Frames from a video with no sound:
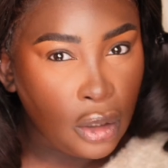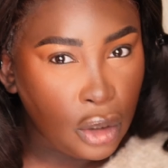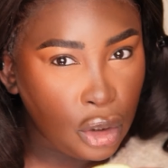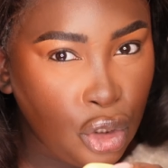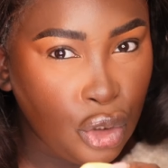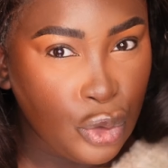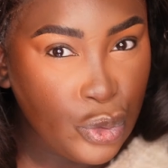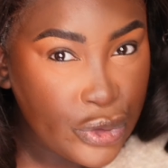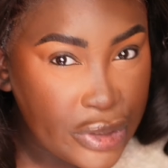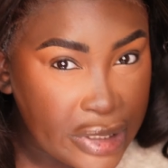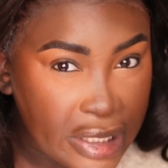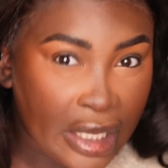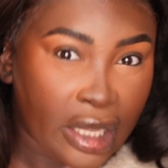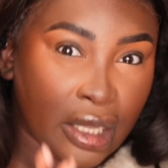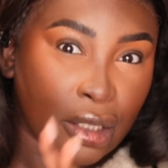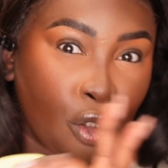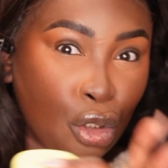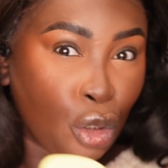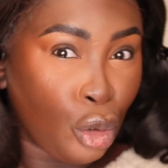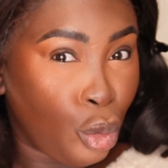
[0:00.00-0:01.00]
use it
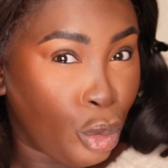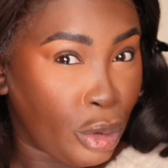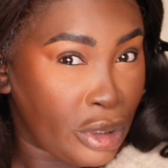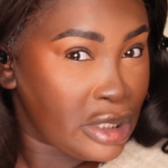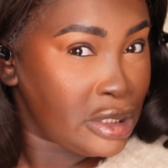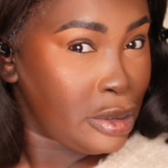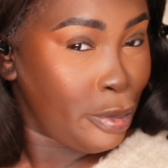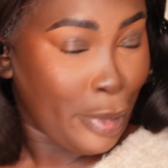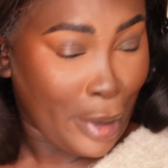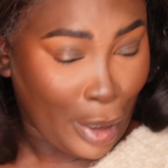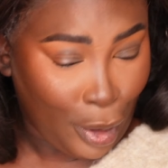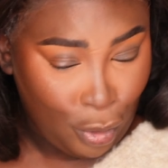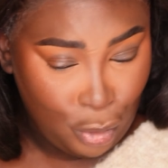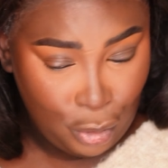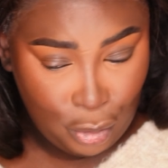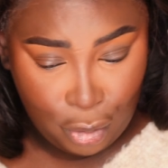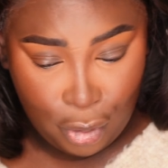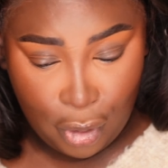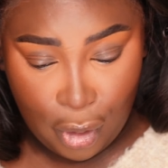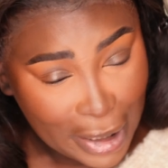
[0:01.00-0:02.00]
and know what it's about,
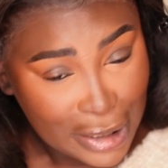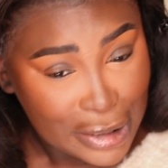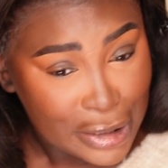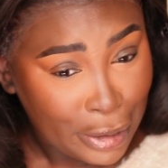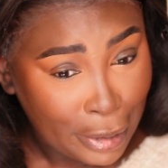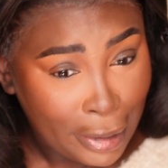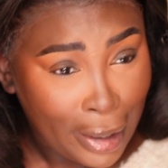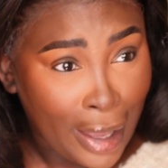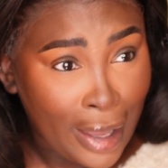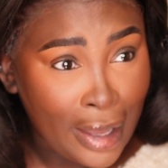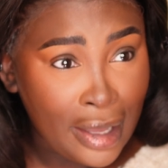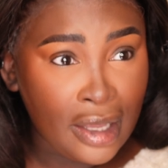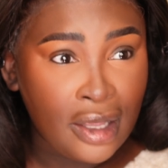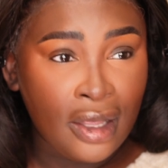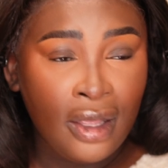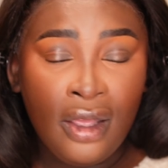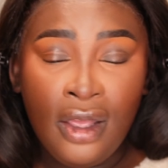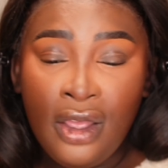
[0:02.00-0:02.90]
but it's okay.